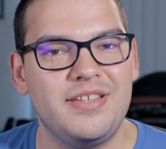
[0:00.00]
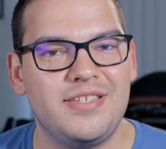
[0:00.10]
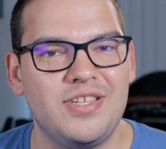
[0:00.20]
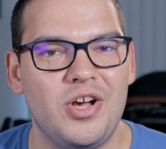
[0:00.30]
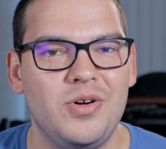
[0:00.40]

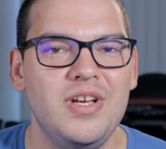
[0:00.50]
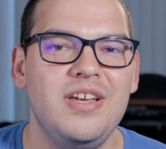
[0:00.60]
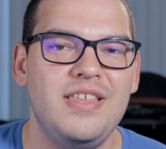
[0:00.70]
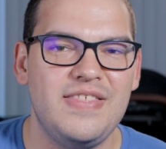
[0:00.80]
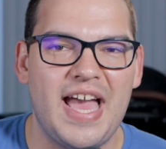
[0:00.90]
So
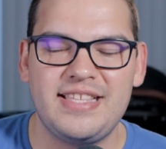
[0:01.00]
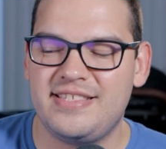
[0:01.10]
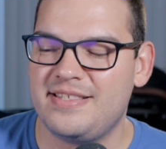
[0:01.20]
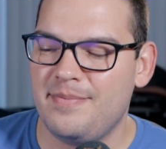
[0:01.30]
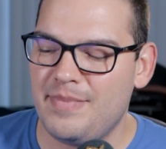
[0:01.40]

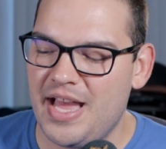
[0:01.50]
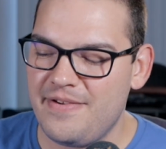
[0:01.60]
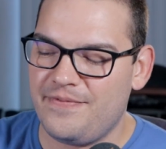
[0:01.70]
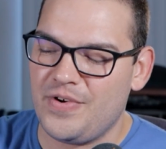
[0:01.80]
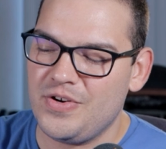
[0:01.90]
that's my
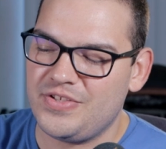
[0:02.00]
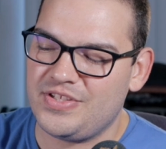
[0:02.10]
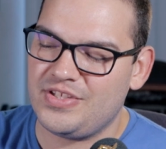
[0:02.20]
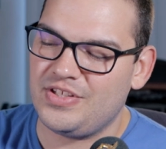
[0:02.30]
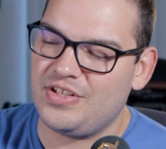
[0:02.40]

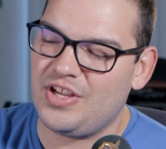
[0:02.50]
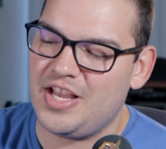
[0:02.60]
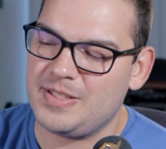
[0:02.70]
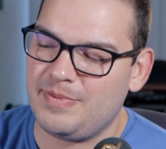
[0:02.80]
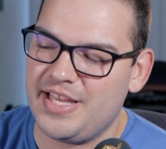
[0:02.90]
first
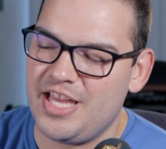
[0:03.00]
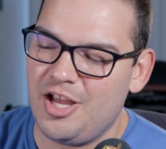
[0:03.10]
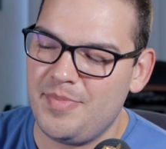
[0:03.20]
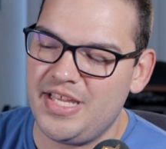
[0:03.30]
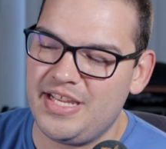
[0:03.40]
cosplay
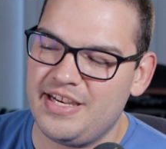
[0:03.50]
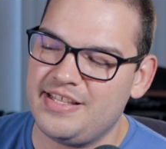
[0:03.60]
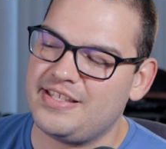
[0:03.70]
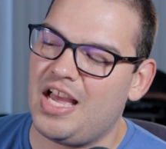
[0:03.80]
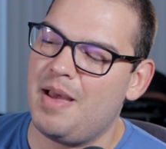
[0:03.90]
helmet. It
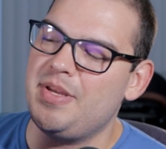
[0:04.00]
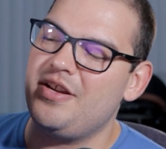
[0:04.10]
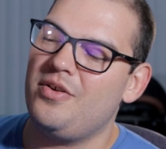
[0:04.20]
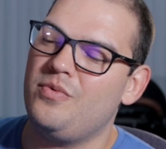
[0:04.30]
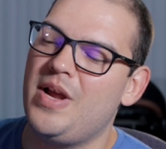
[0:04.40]
is
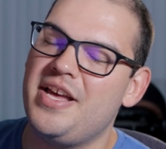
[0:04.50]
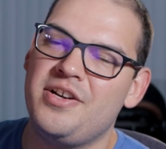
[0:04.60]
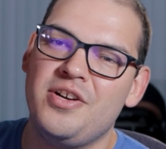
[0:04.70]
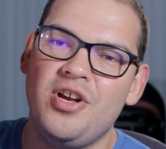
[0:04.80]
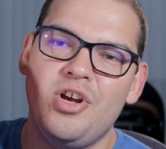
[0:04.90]
Kamen
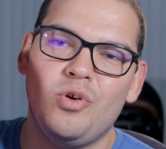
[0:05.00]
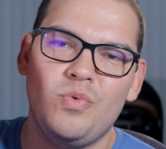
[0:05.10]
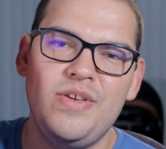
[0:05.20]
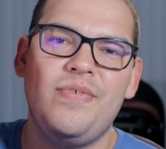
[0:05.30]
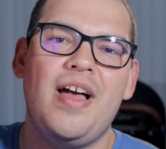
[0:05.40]
Rider
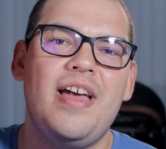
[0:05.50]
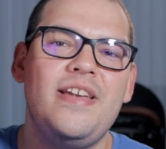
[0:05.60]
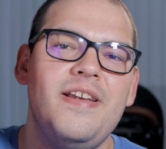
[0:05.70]
Revice,